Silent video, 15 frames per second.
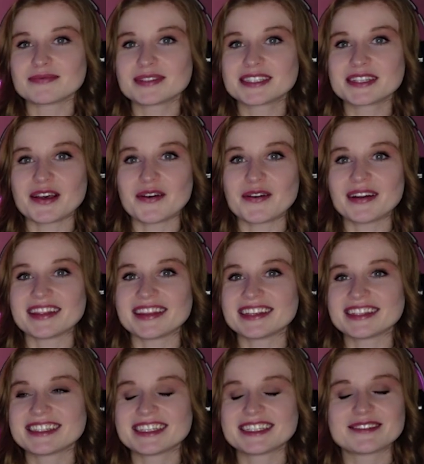So
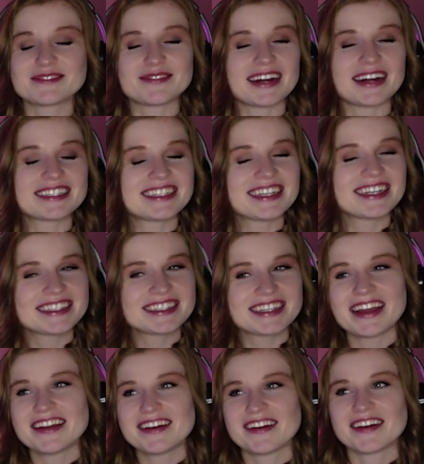this is watching
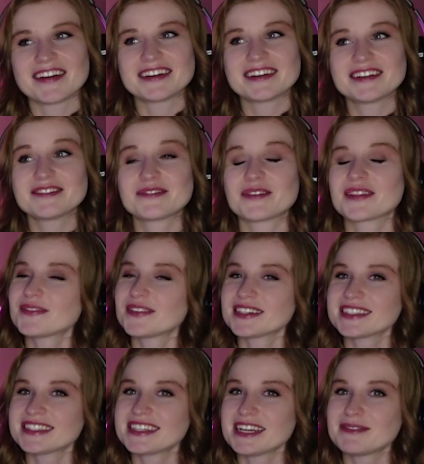Die Hard for the
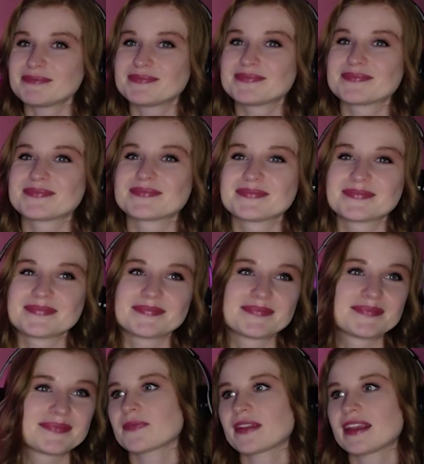first time.
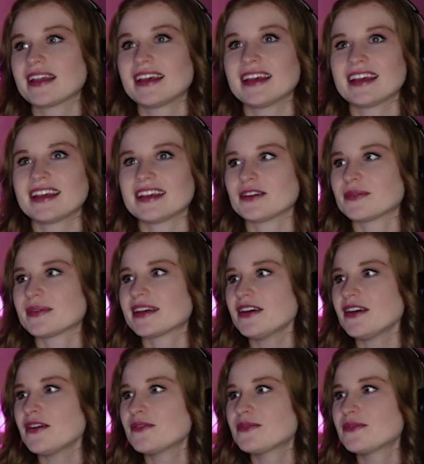Here we go.